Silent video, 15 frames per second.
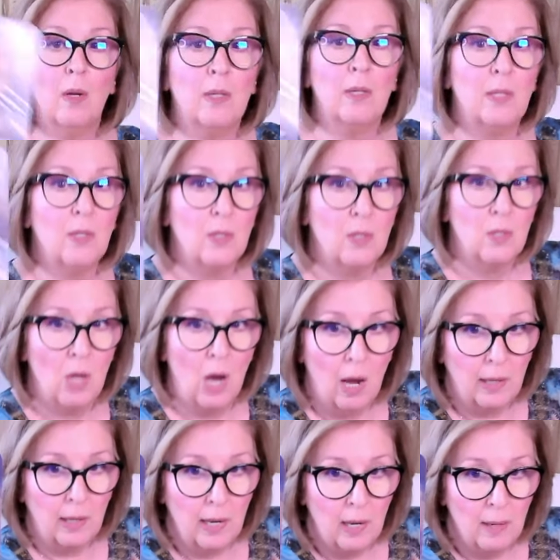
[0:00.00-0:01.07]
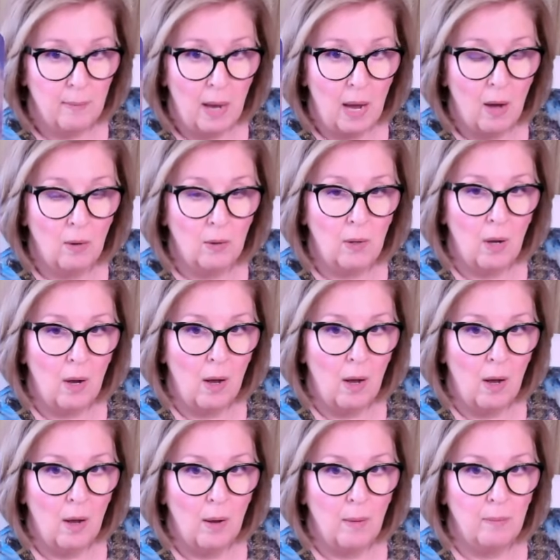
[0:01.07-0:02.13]
This is talking about
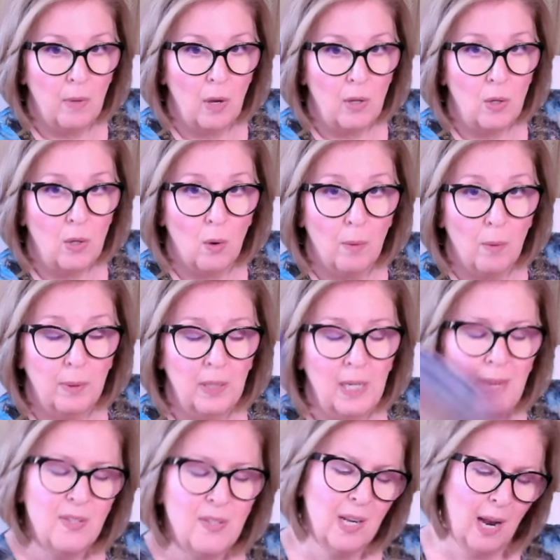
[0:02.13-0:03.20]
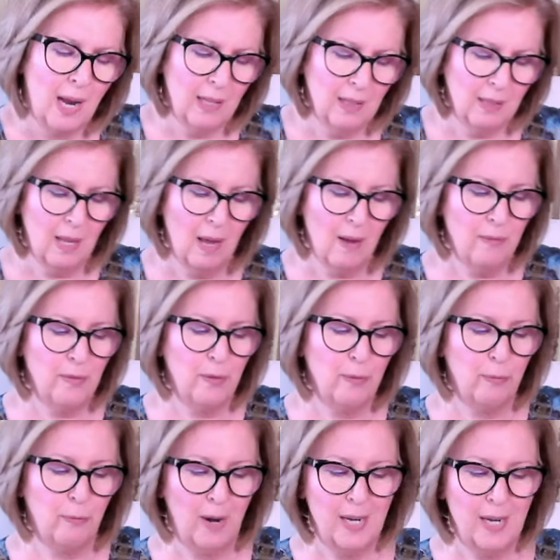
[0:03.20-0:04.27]
um, your beliefs, and I love the
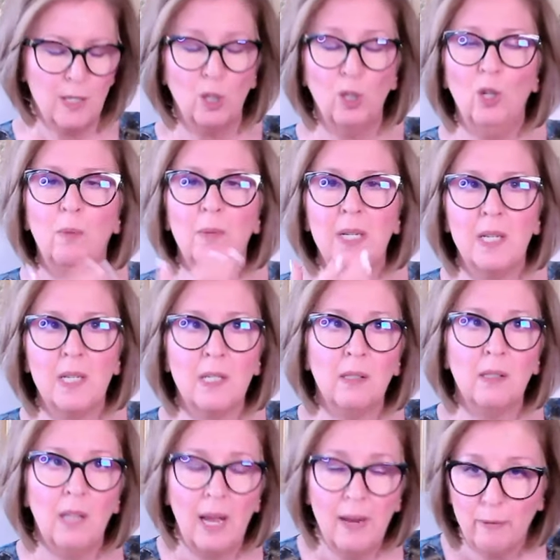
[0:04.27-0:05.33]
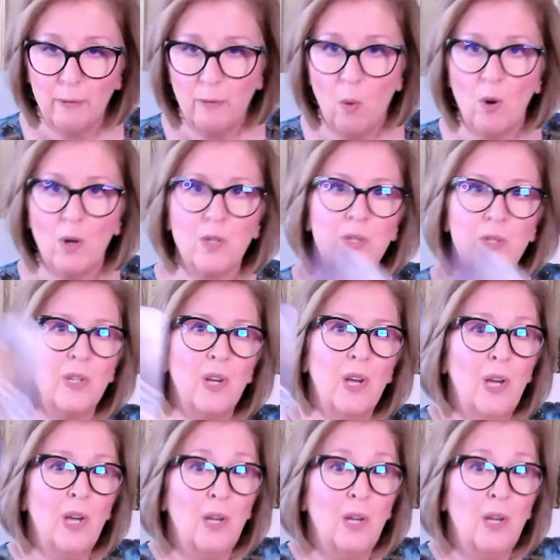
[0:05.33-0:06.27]
phrase luminous life force.